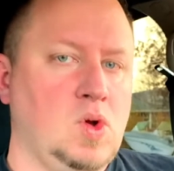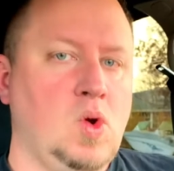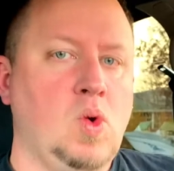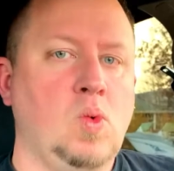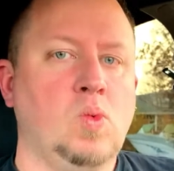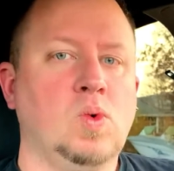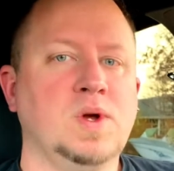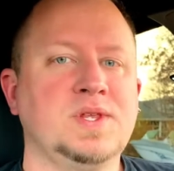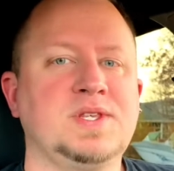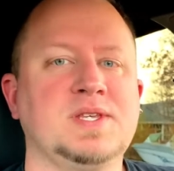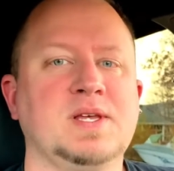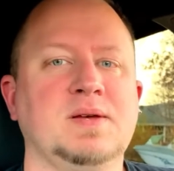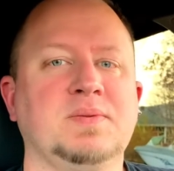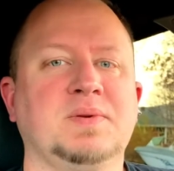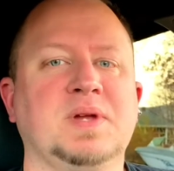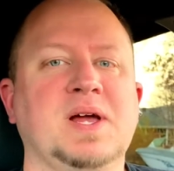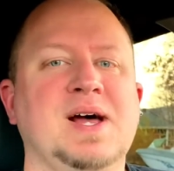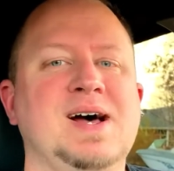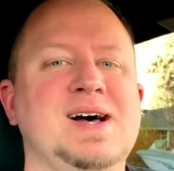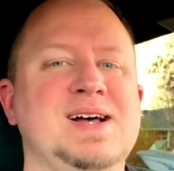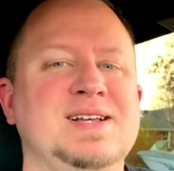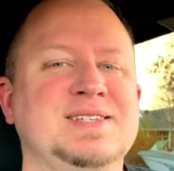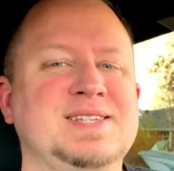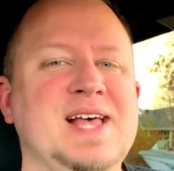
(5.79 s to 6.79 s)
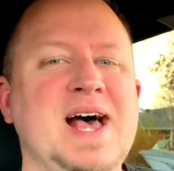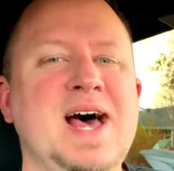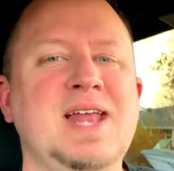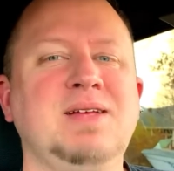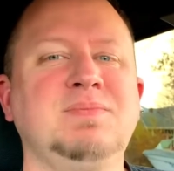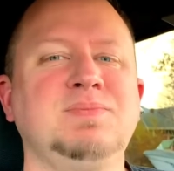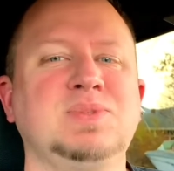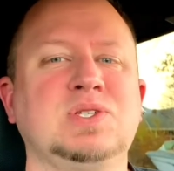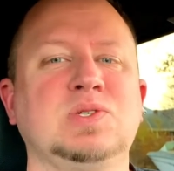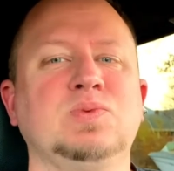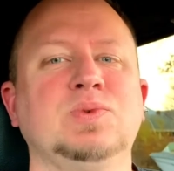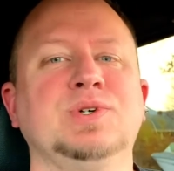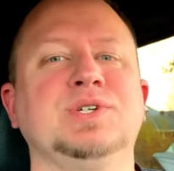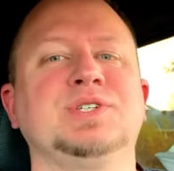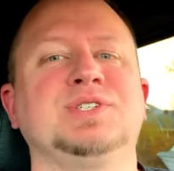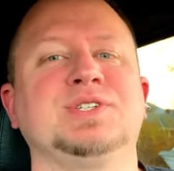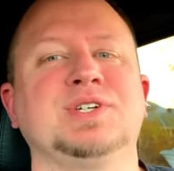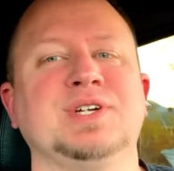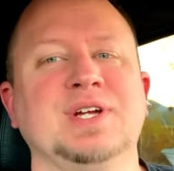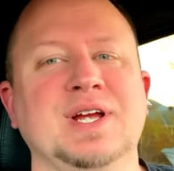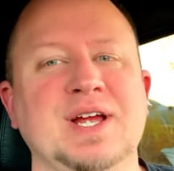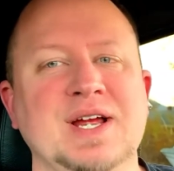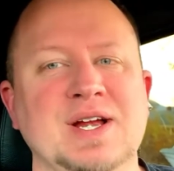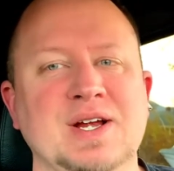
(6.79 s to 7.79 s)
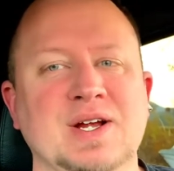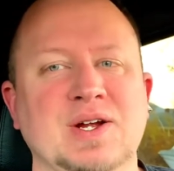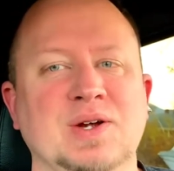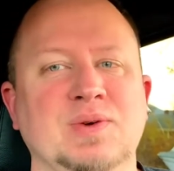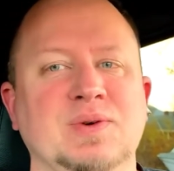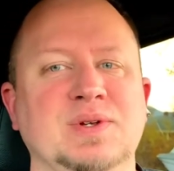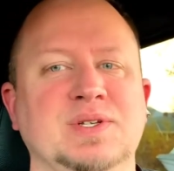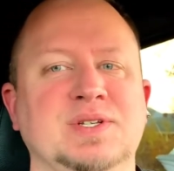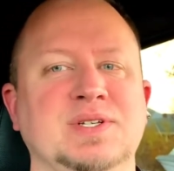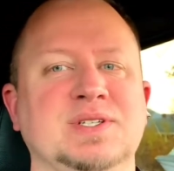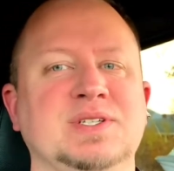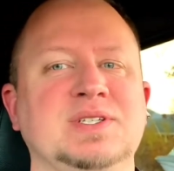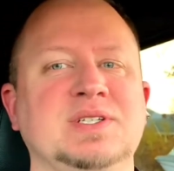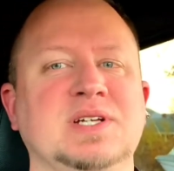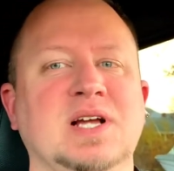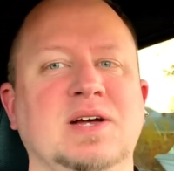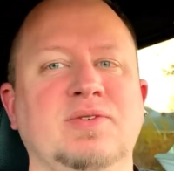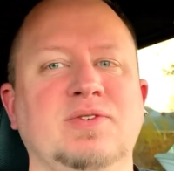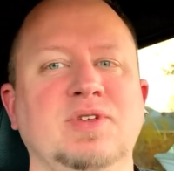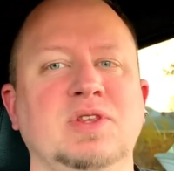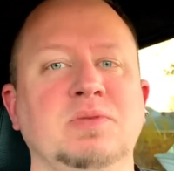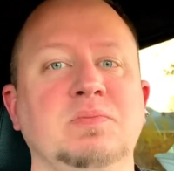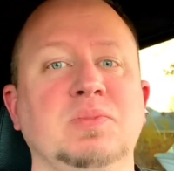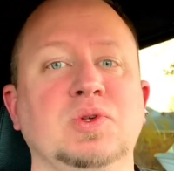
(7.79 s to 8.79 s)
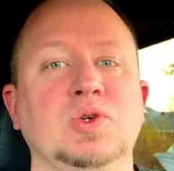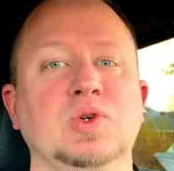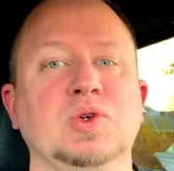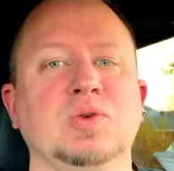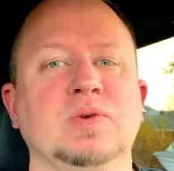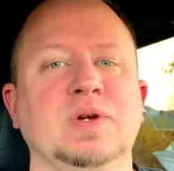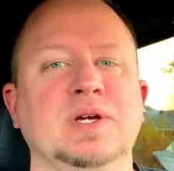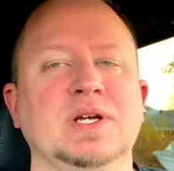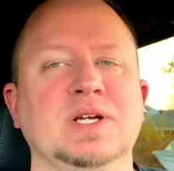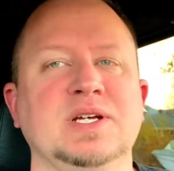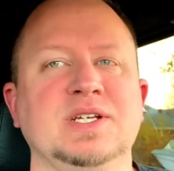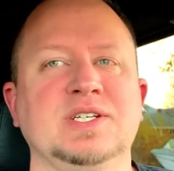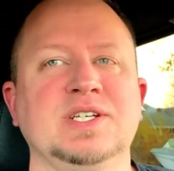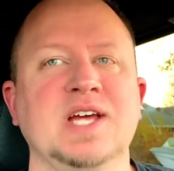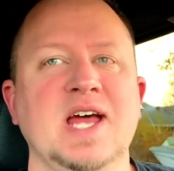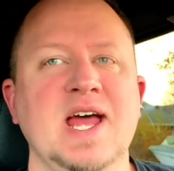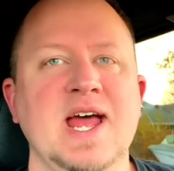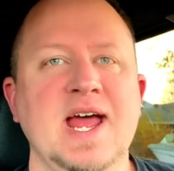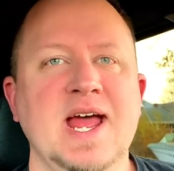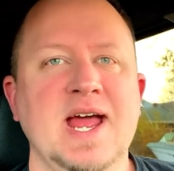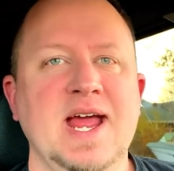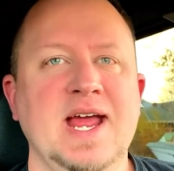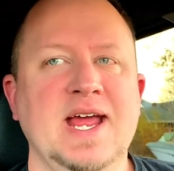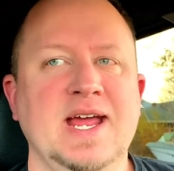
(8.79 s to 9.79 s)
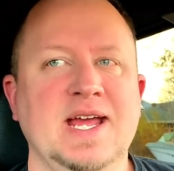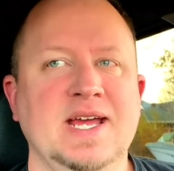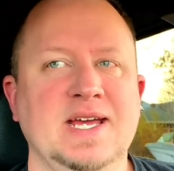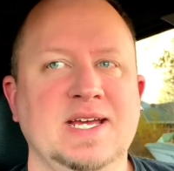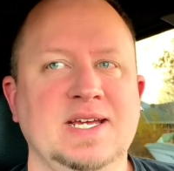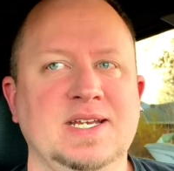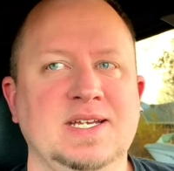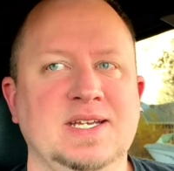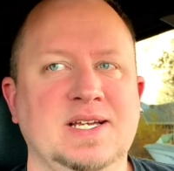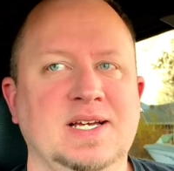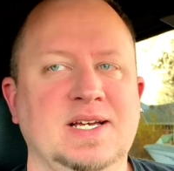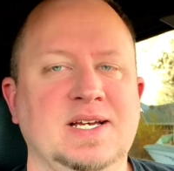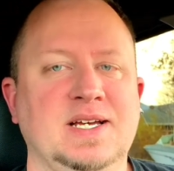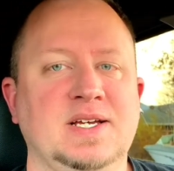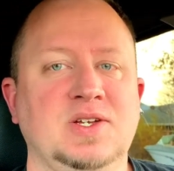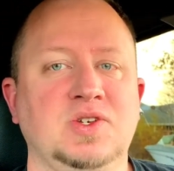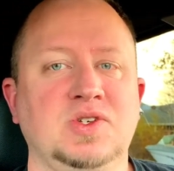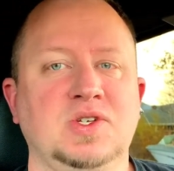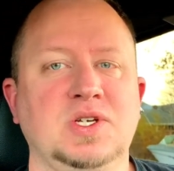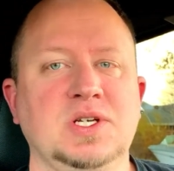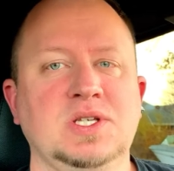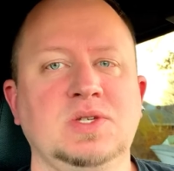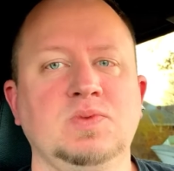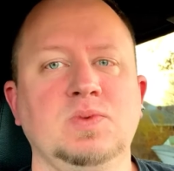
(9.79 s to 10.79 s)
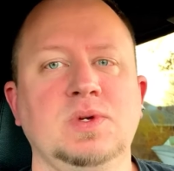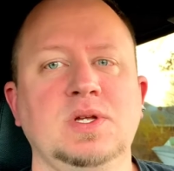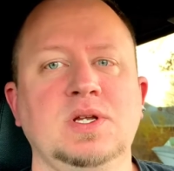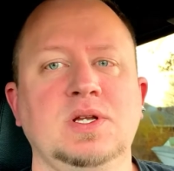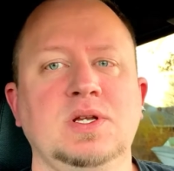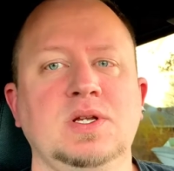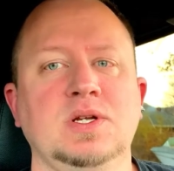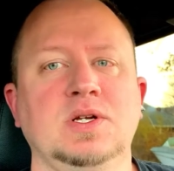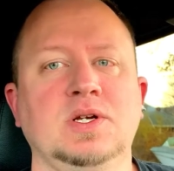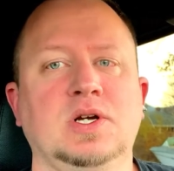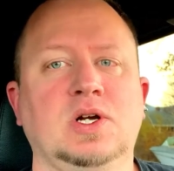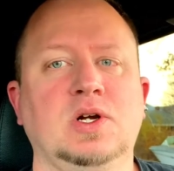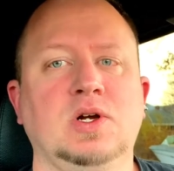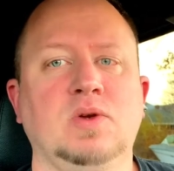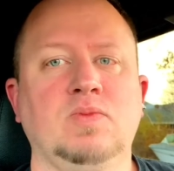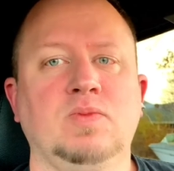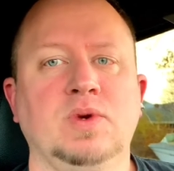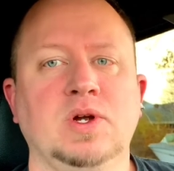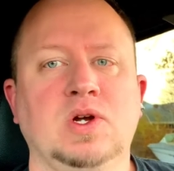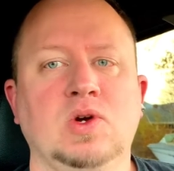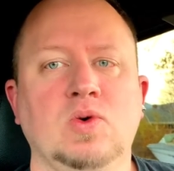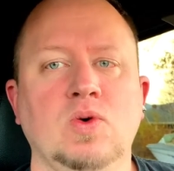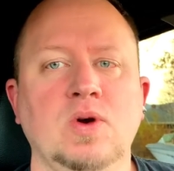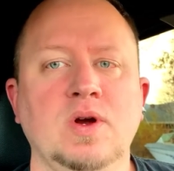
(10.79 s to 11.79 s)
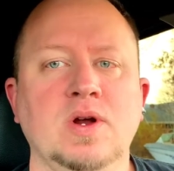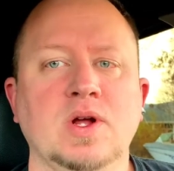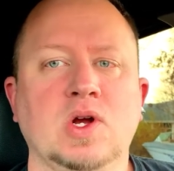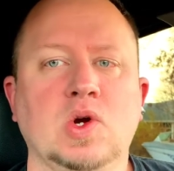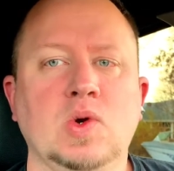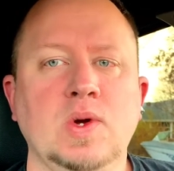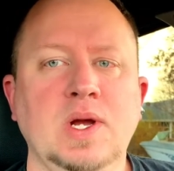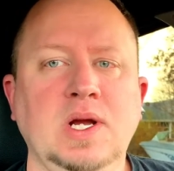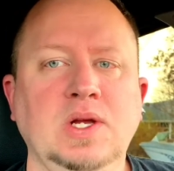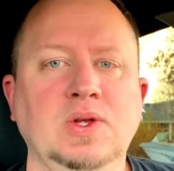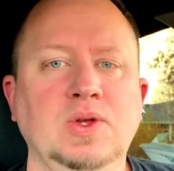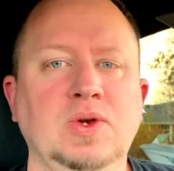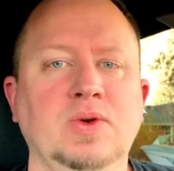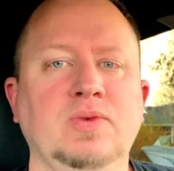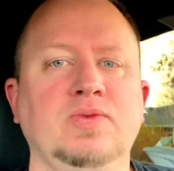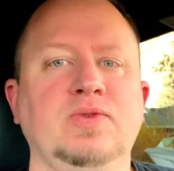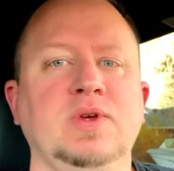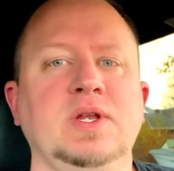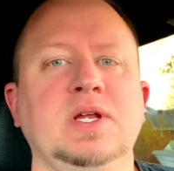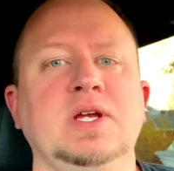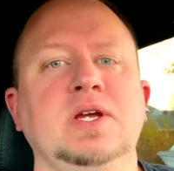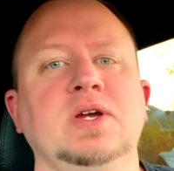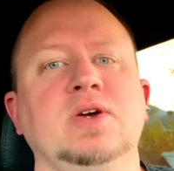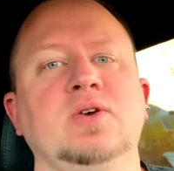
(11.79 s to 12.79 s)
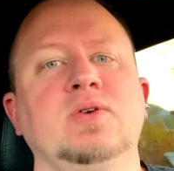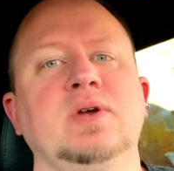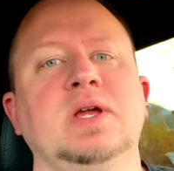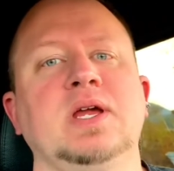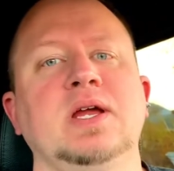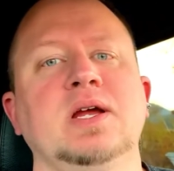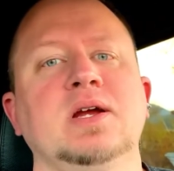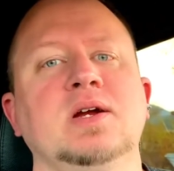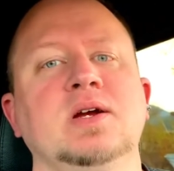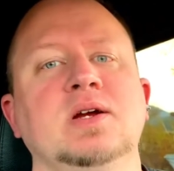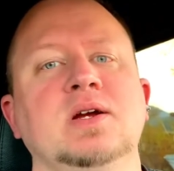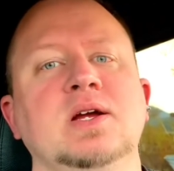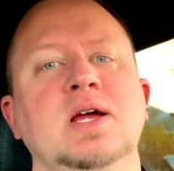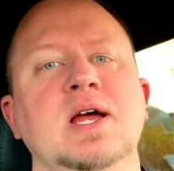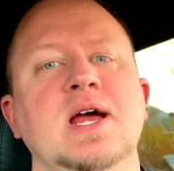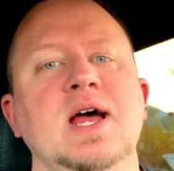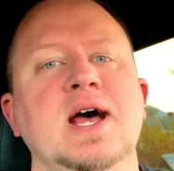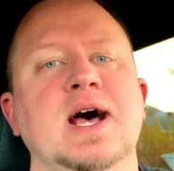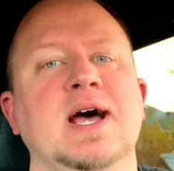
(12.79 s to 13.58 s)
What's up guys? Adam Swisher here with Discover the Blue Ridge and uh, just wanted to record a quick little video here.